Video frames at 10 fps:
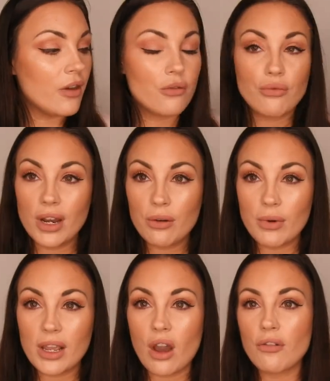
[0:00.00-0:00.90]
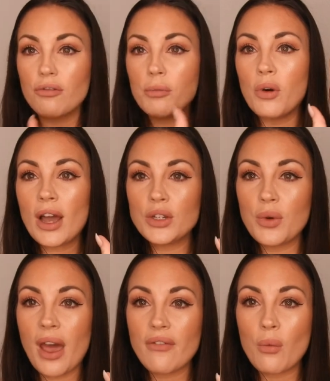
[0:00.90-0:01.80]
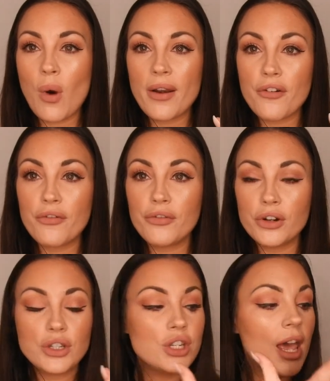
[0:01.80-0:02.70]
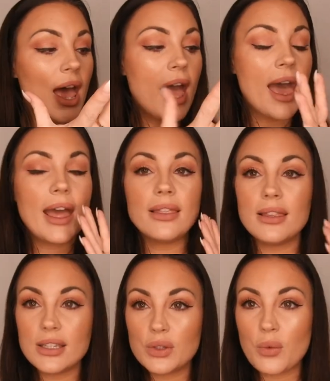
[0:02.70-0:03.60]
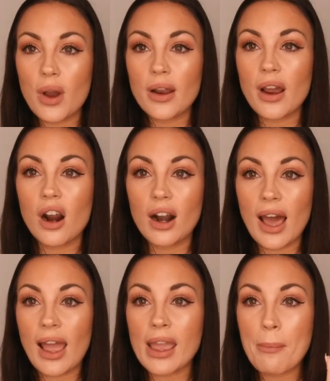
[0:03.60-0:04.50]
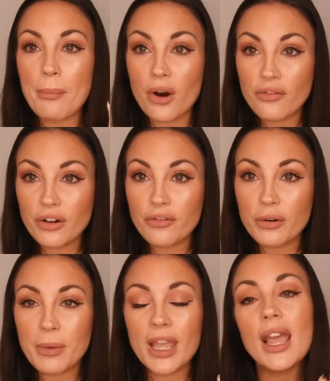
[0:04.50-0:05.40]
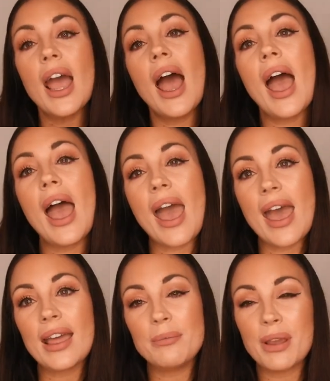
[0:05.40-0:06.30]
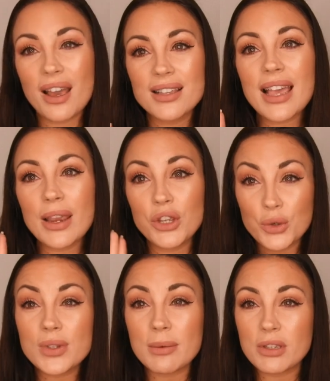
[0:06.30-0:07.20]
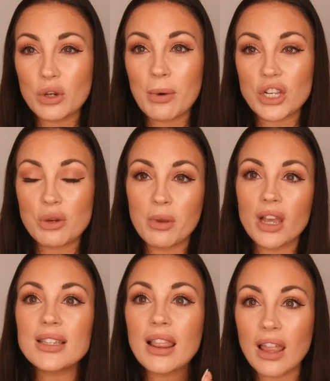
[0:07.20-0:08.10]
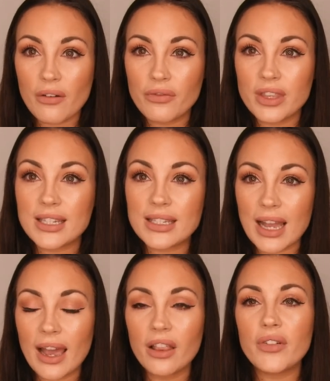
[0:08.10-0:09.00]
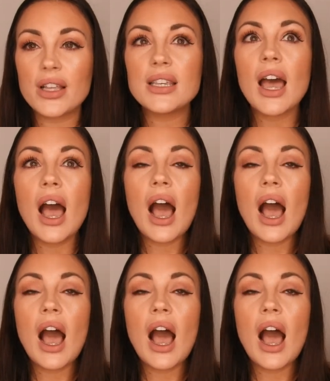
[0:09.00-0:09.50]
They're really comfortable. I do have a wider foot, and this one are like perfect for me. And because I use them so much, and because I love the style of it,